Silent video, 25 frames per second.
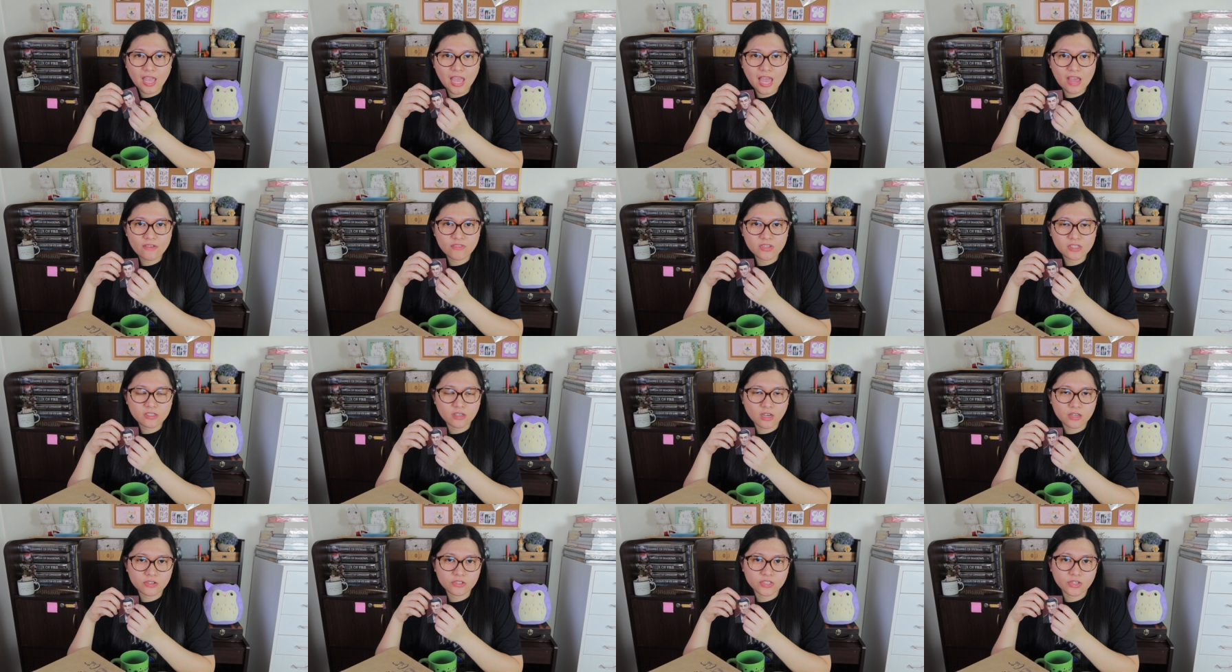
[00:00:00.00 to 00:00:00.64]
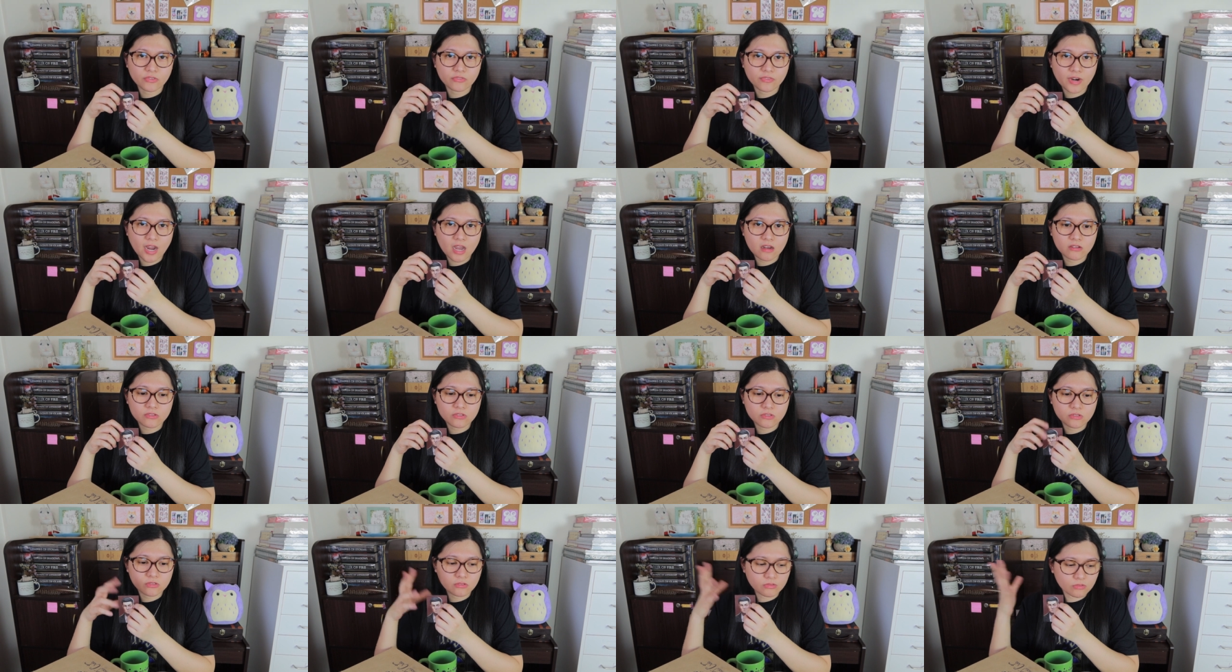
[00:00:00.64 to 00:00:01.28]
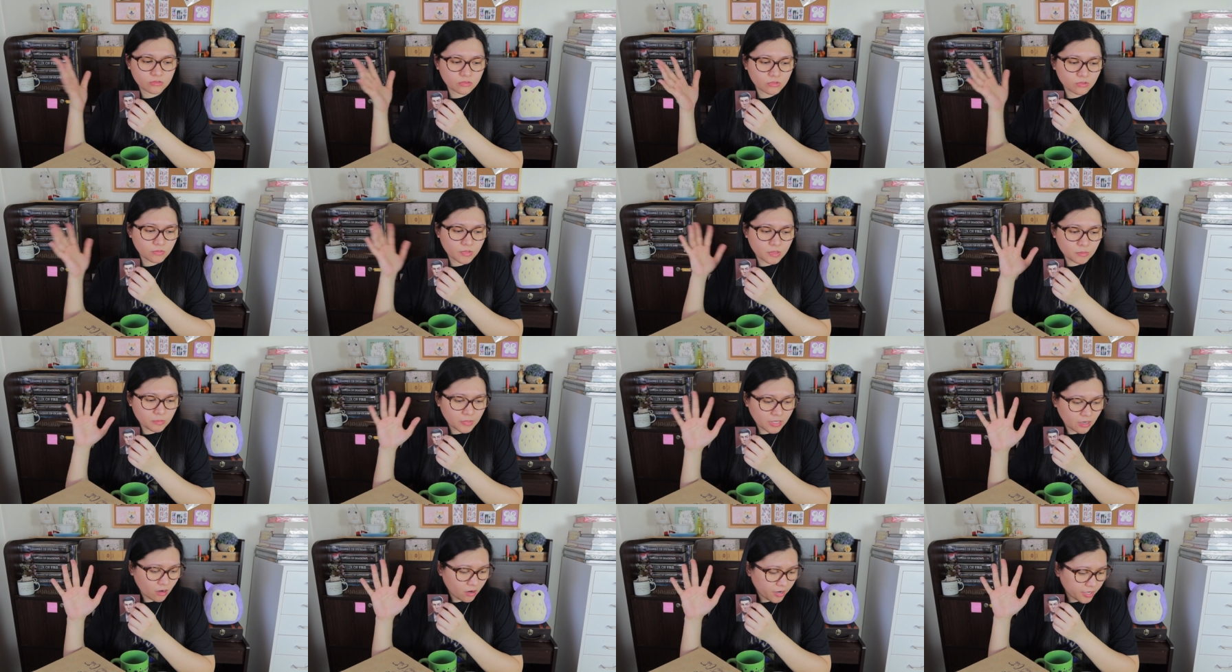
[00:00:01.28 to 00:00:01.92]
I haven't gotten around to
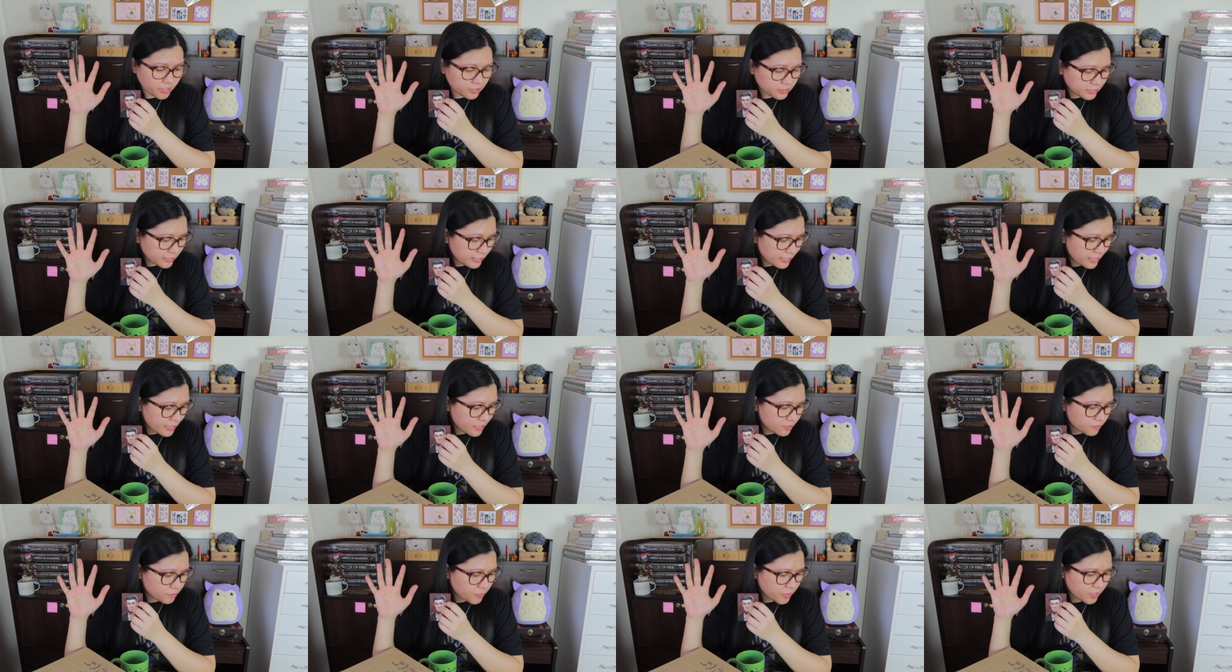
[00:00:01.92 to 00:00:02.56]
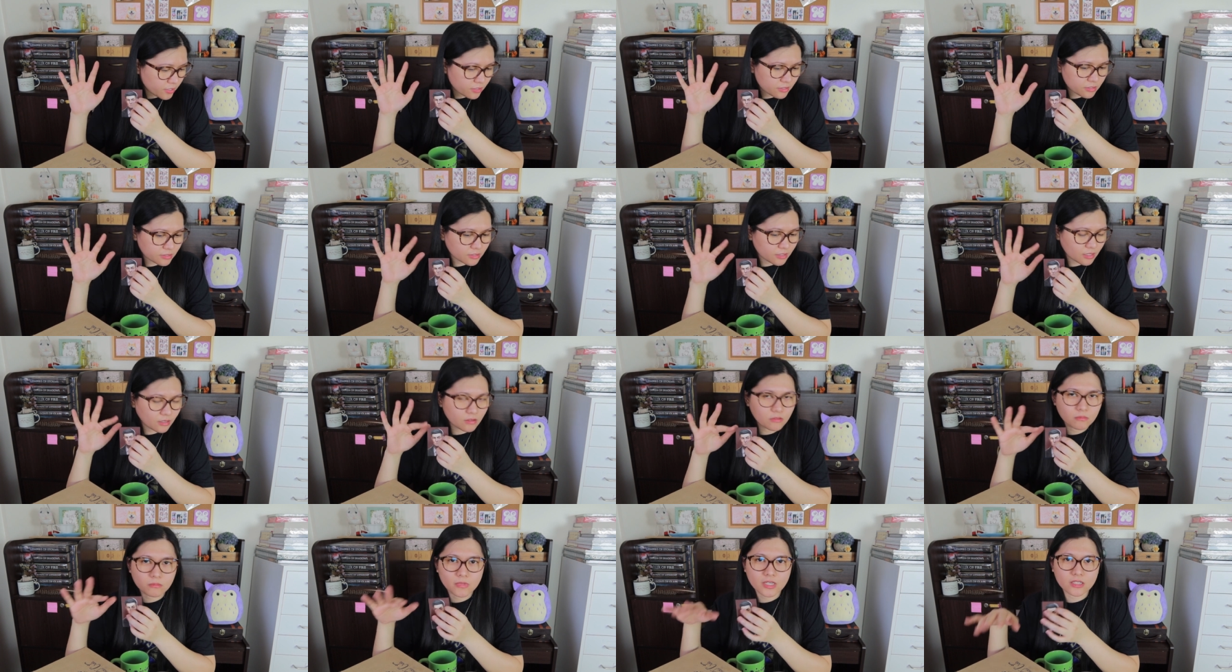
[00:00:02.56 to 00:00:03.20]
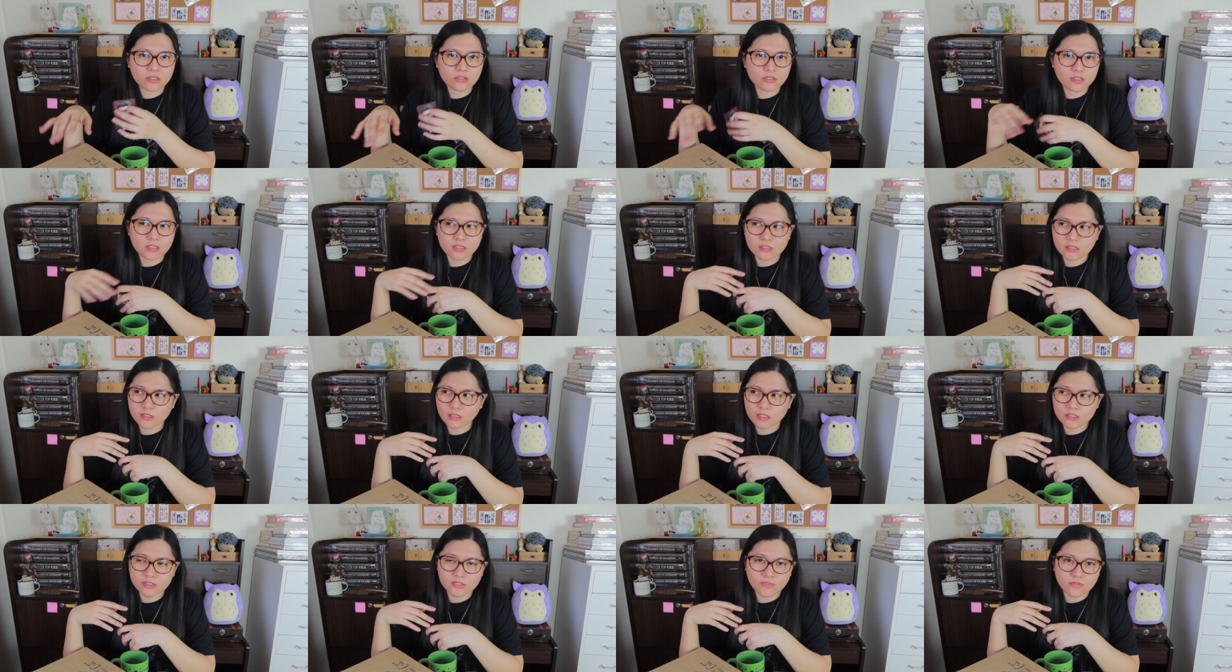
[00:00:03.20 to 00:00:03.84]
doing my art yet because, oh my
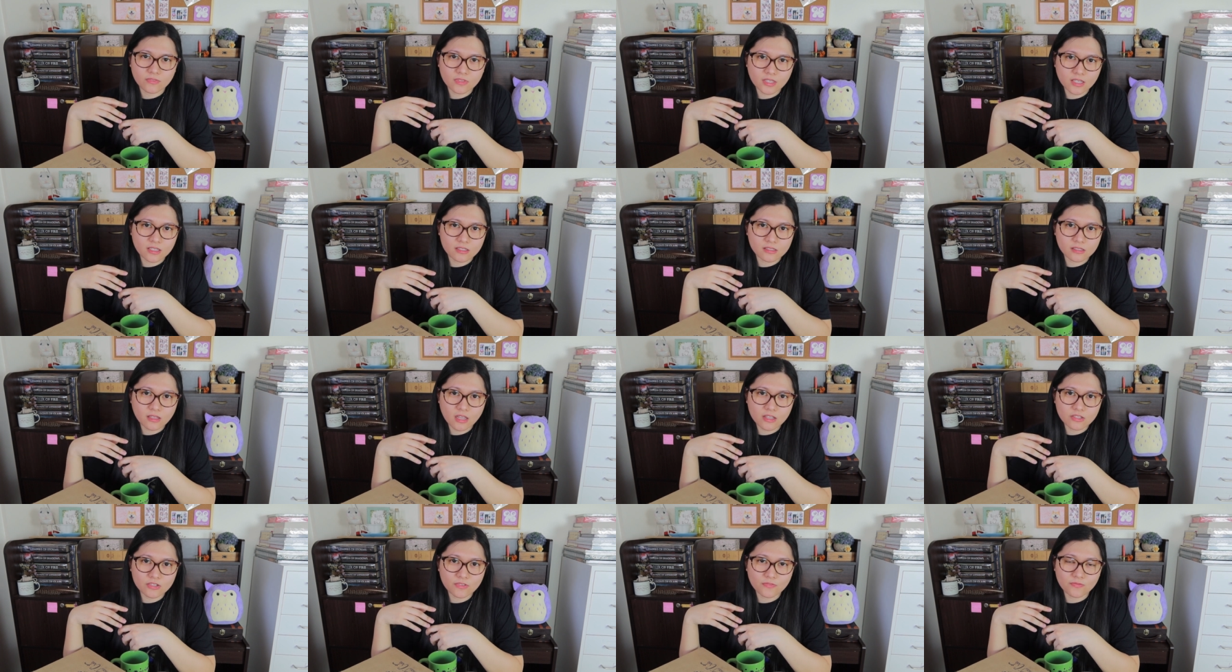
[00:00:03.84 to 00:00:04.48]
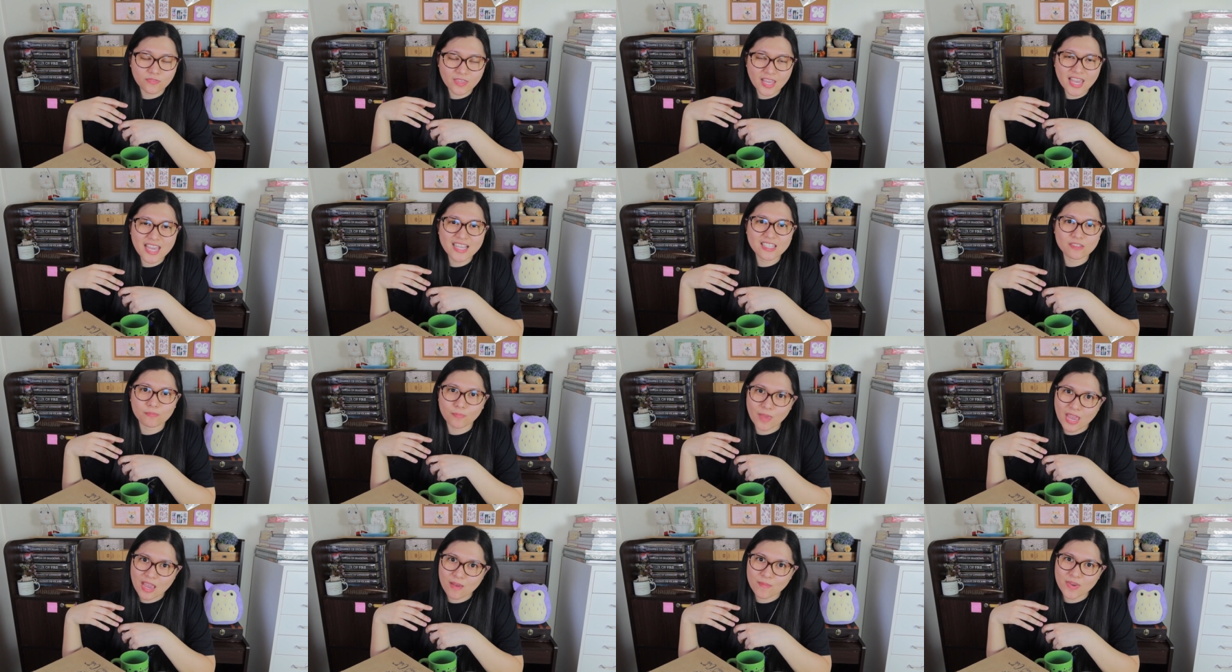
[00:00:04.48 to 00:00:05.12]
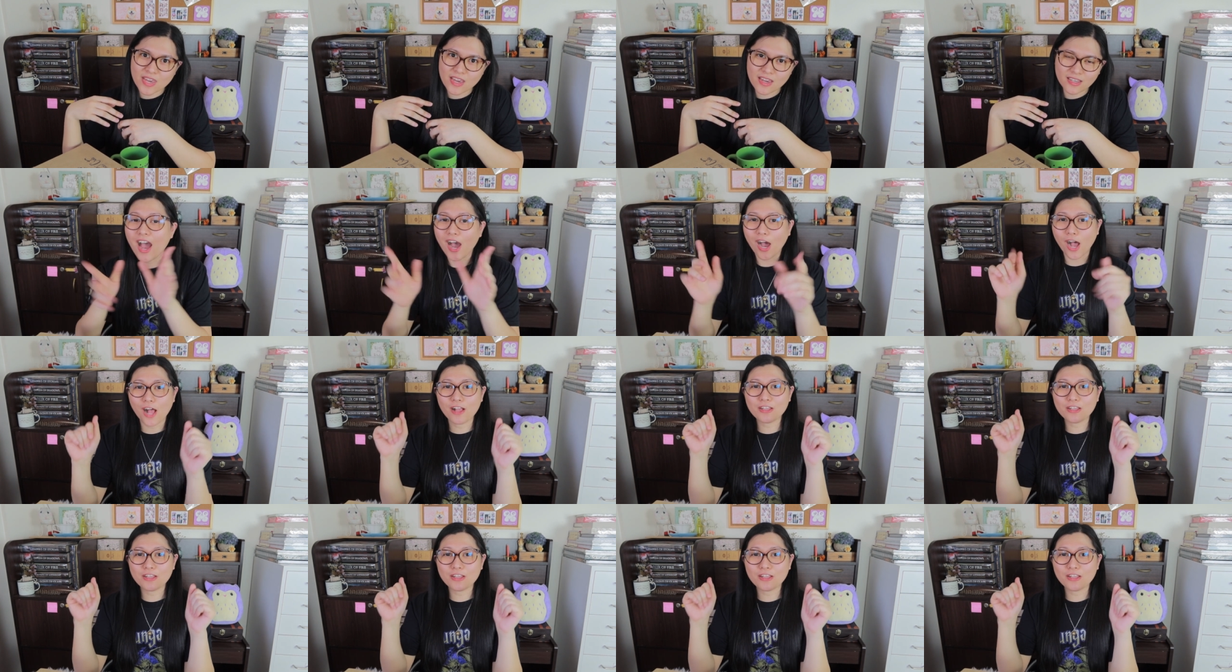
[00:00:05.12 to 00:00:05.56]
goodness, lots of things, lots of things, baby.